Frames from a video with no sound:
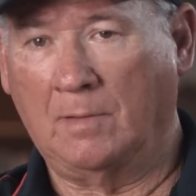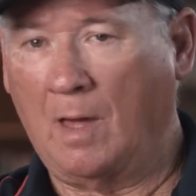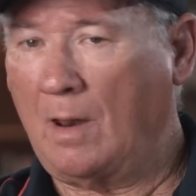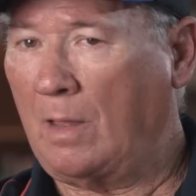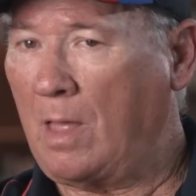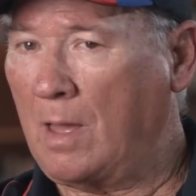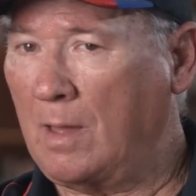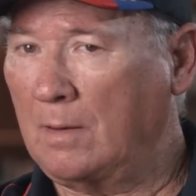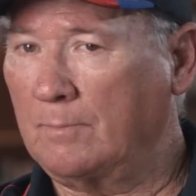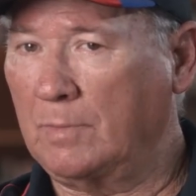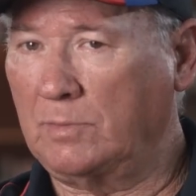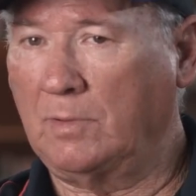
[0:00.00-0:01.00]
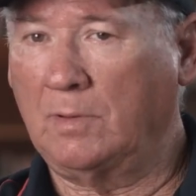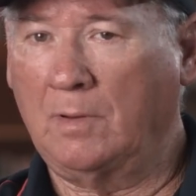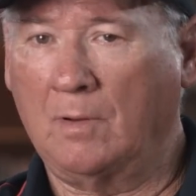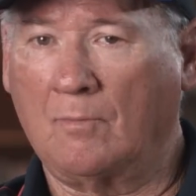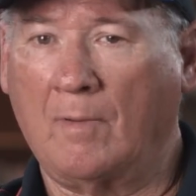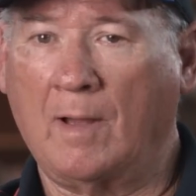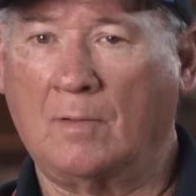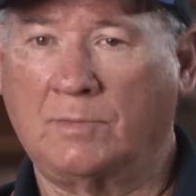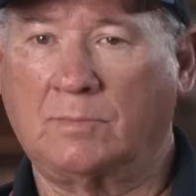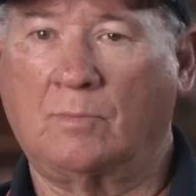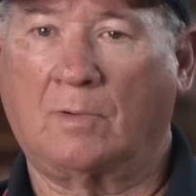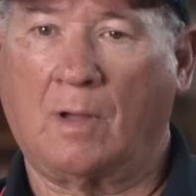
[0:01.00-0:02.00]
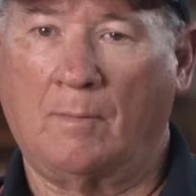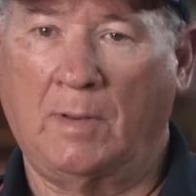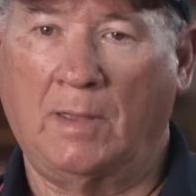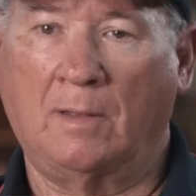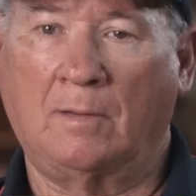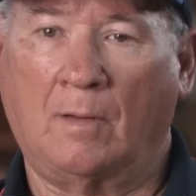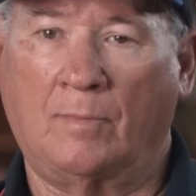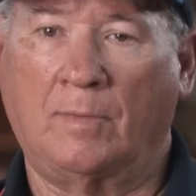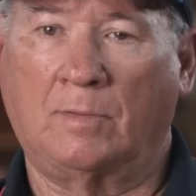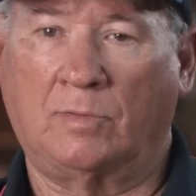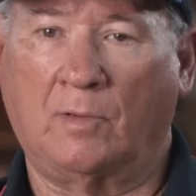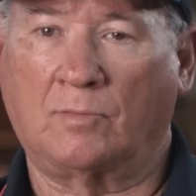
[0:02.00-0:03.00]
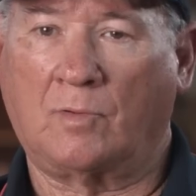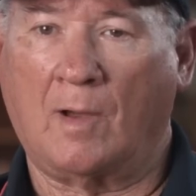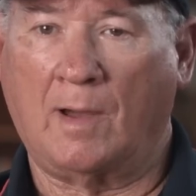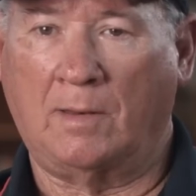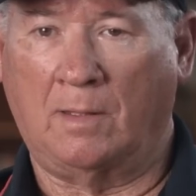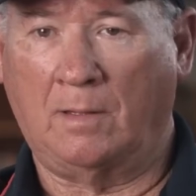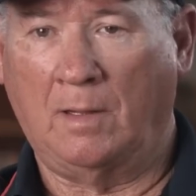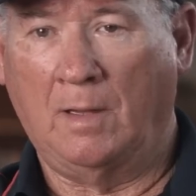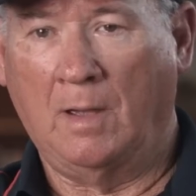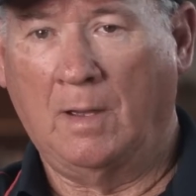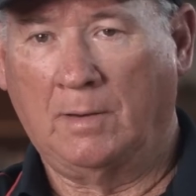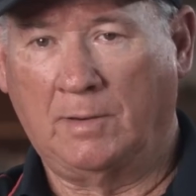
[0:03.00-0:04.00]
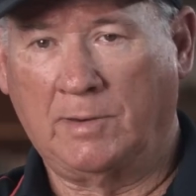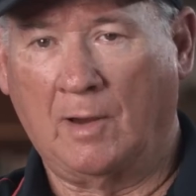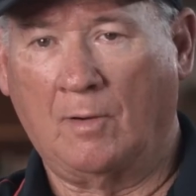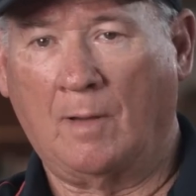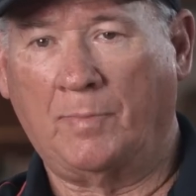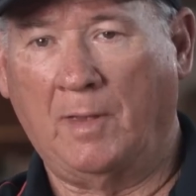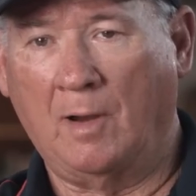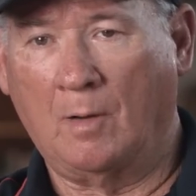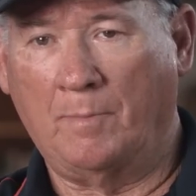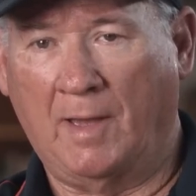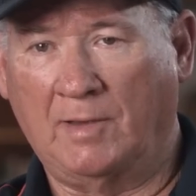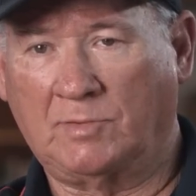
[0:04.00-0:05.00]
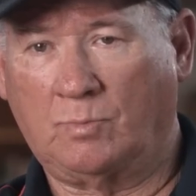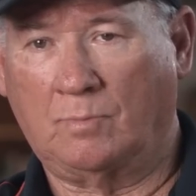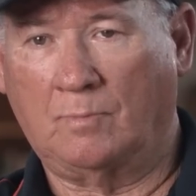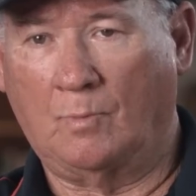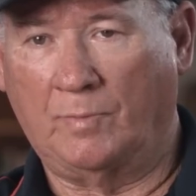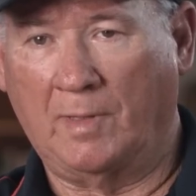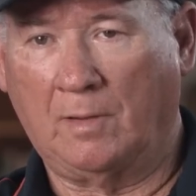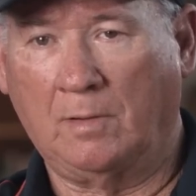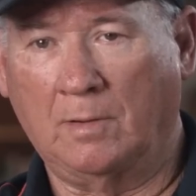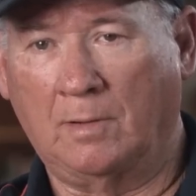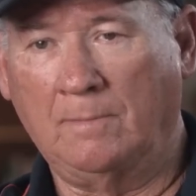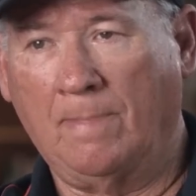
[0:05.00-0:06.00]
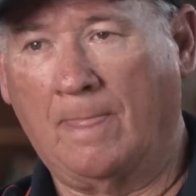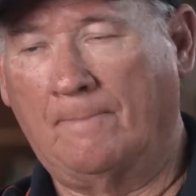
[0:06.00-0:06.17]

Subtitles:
Not a lot, but you can hear rounds that were coming in. They were trying to tear up the air base when they could.